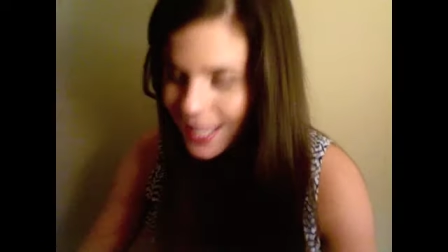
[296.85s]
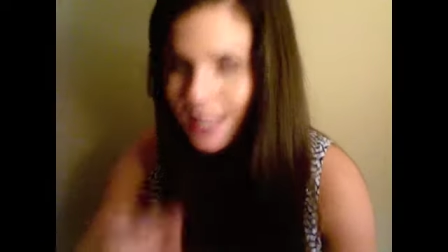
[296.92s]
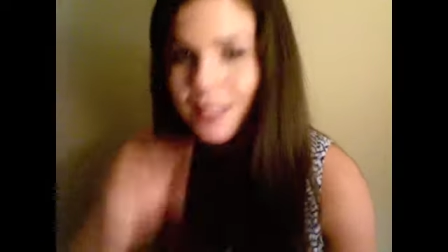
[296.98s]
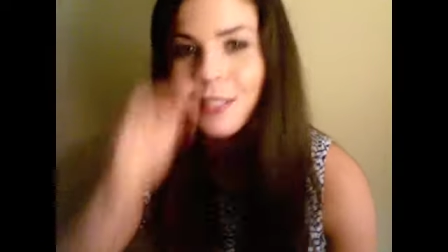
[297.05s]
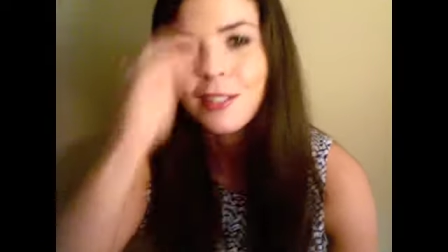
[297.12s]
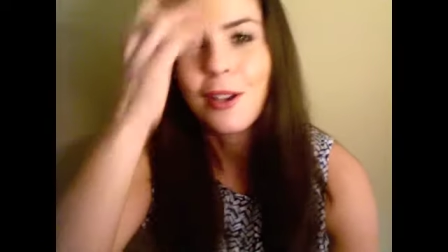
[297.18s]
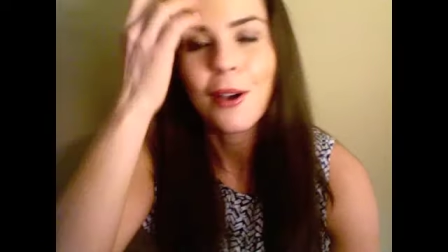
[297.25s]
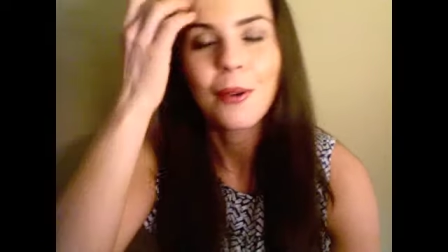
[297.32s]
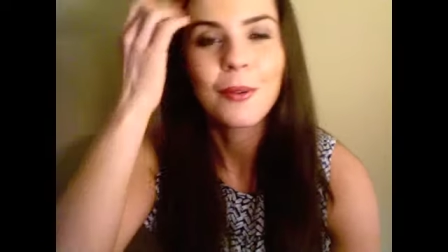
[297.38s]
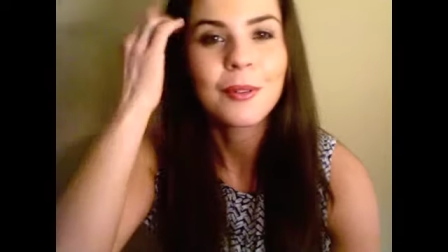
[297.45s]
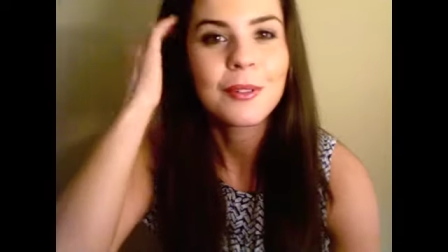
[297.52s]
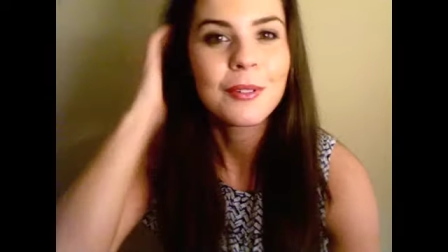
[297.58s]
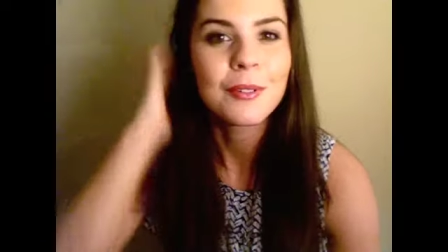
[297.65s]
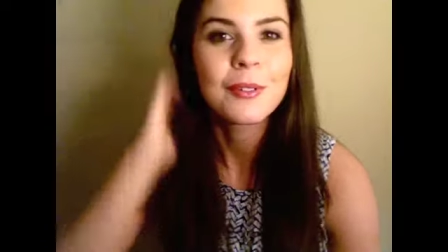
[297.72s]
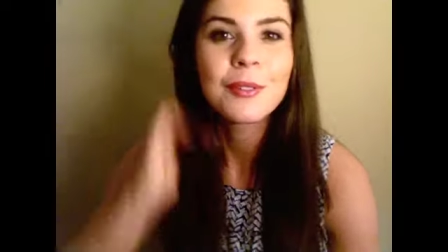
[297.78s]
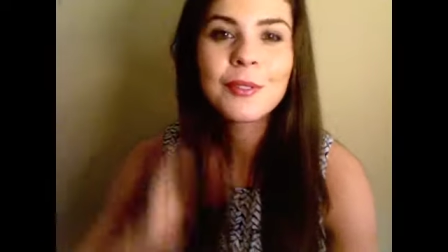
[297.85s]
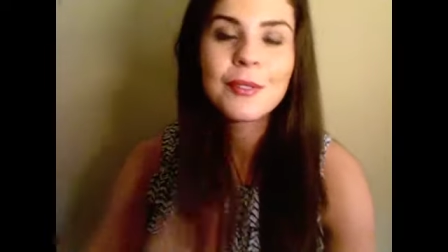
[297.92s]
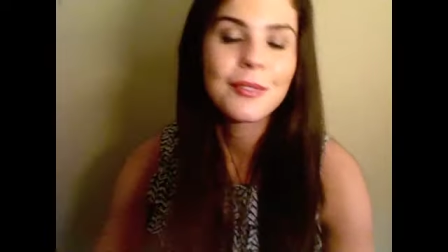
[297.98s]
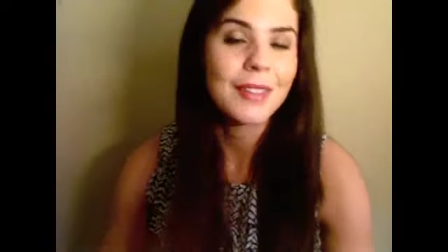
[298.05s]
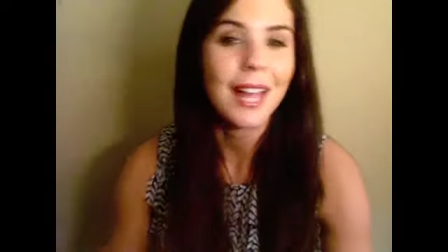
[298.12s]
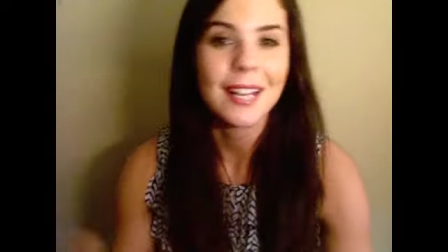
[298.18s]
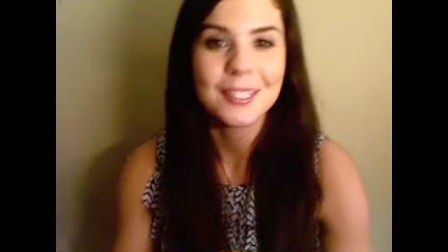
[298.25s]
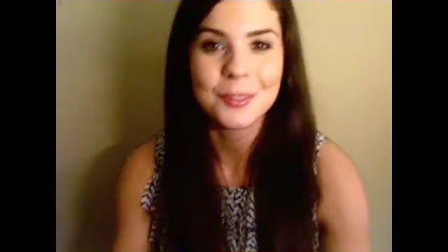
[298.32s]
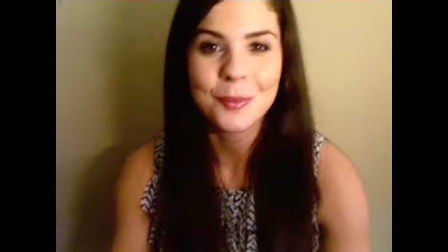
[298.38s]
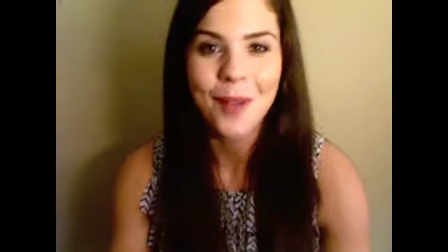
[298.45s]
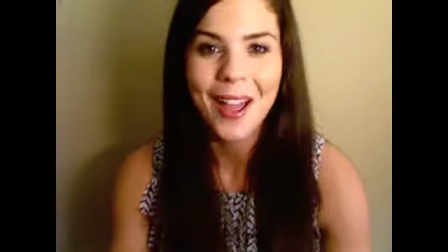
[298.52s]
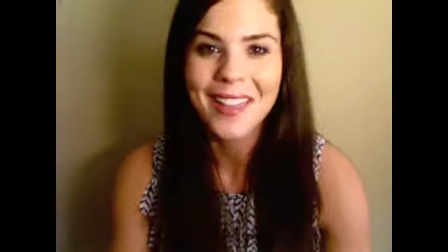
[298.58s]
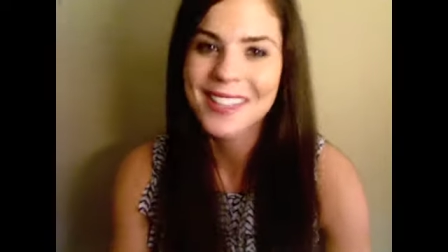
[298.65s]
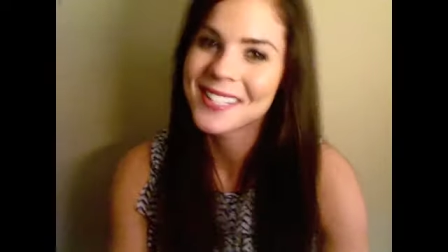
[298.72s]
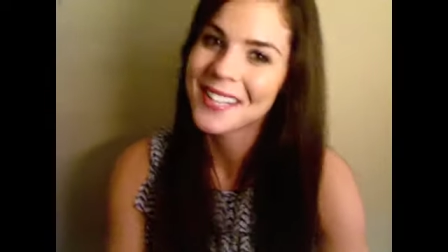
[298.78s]
So that is
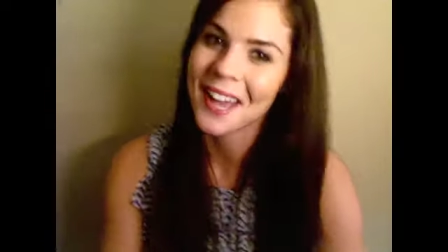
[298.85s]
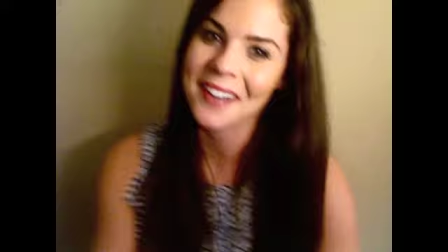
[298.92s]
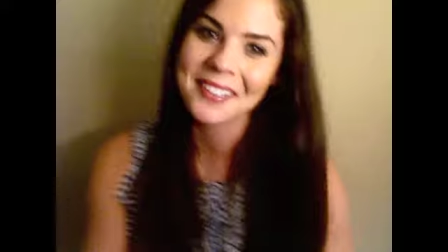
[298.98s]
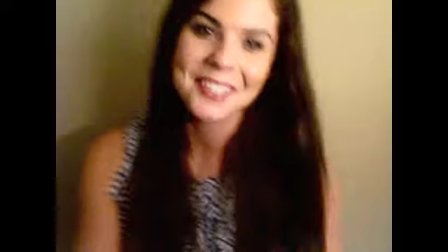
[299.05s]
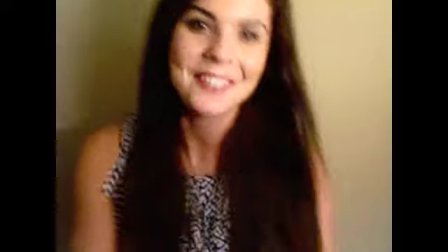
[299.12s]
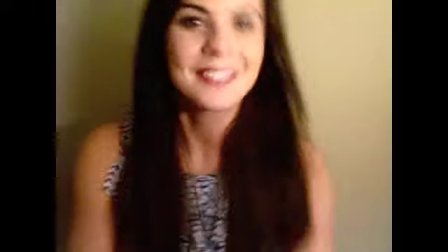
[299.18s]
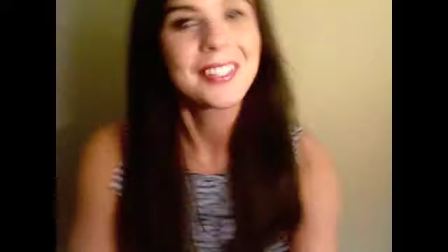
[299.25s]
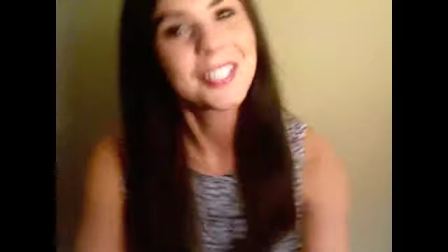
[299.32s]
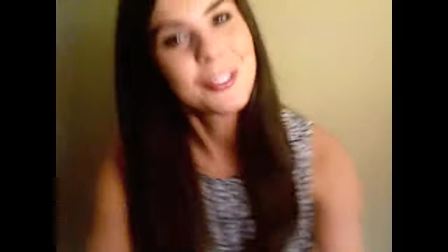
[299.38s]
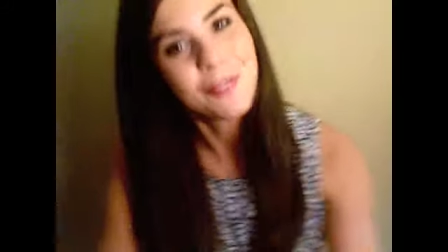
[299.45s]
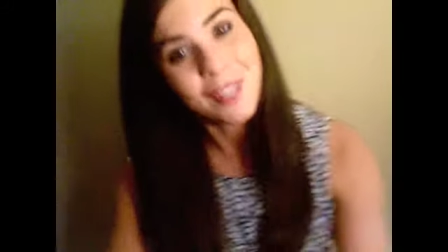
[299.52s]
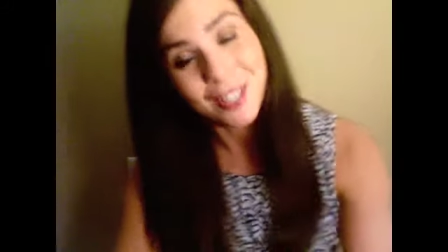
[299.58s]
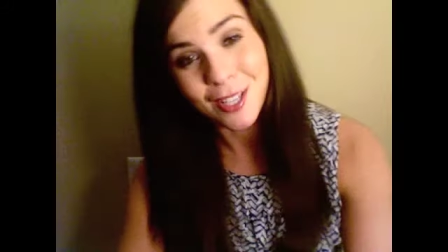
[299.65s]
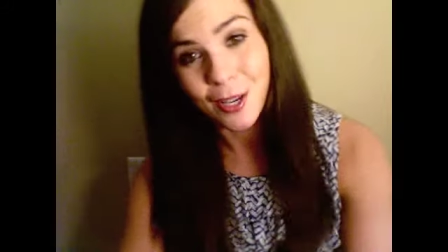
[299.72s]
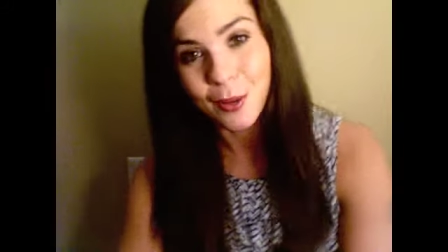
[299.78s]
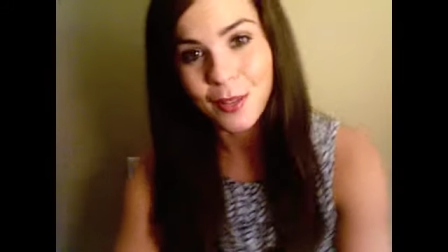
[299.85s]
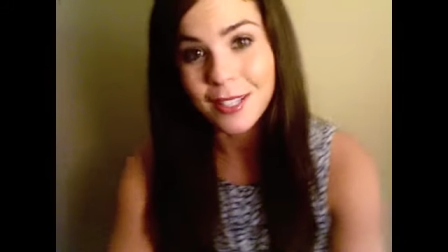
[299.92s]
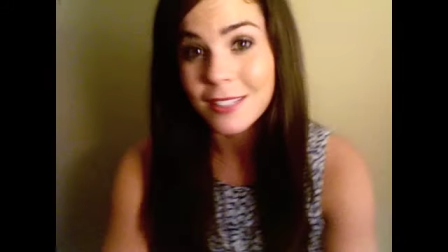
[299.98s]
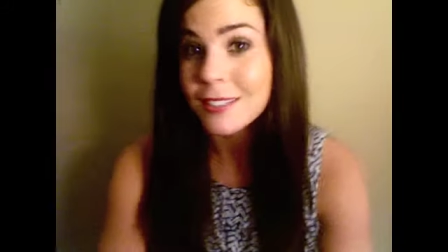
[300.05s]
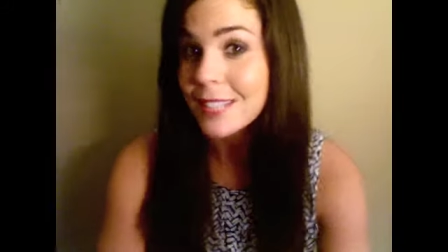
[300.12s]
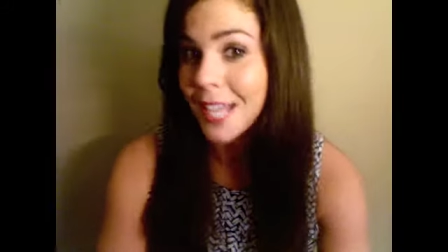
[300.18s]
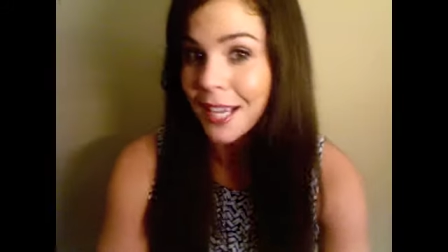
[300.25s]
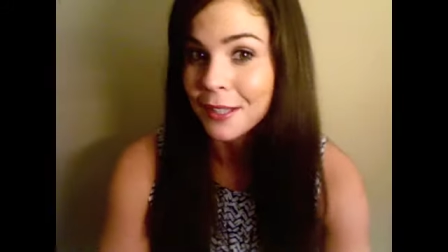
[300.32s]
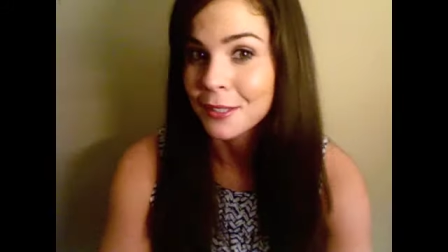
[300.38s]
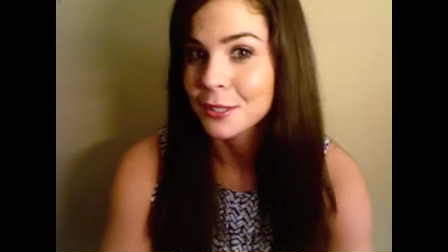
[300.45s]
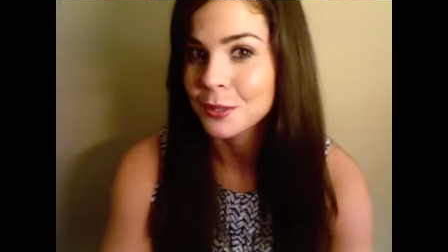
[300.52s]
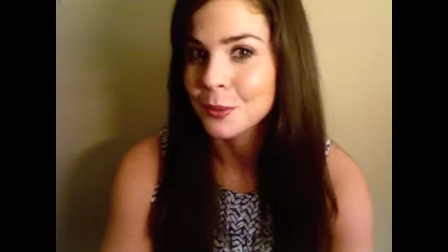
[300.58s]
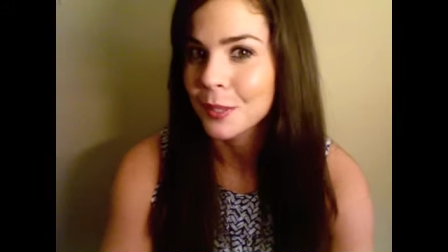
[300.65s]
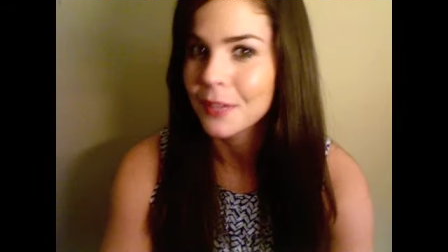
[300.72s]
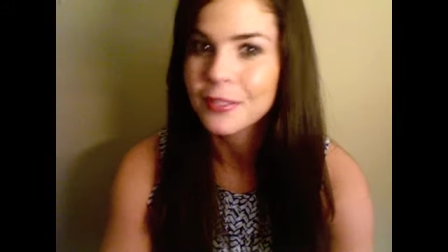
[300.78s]
why the title of this video is Taylor
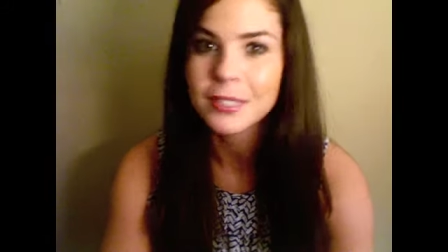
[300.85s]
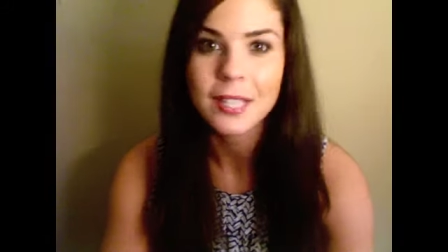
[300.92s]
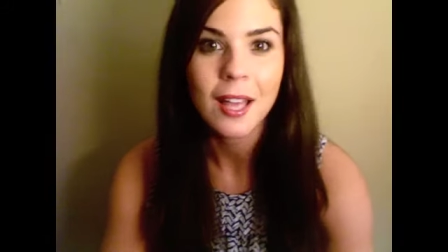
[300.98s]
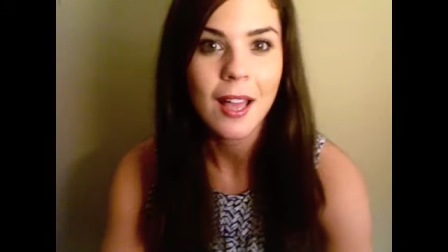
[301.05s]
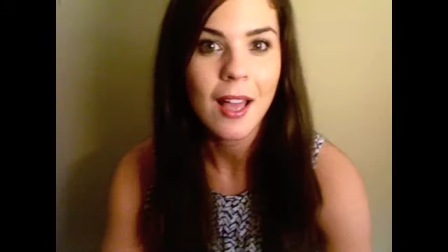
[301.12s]
Swift's